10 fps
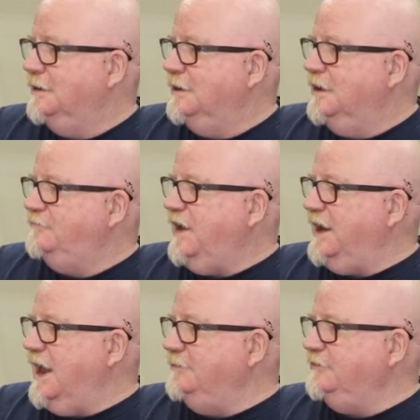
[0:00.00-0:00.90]
In fact,
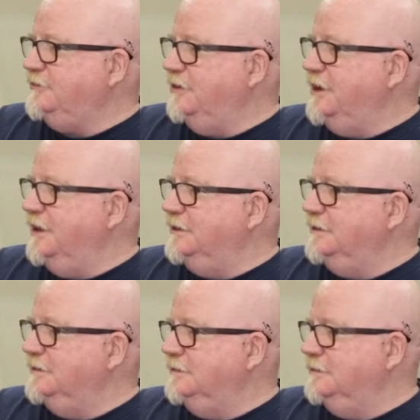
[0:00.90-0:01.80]
I'm just going to,
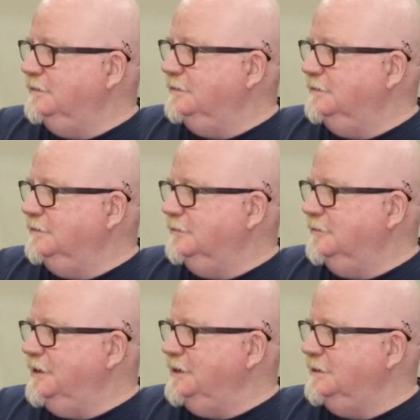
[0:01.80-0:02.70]

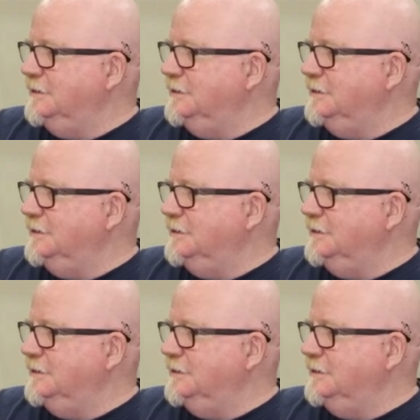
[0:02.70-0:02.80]
what?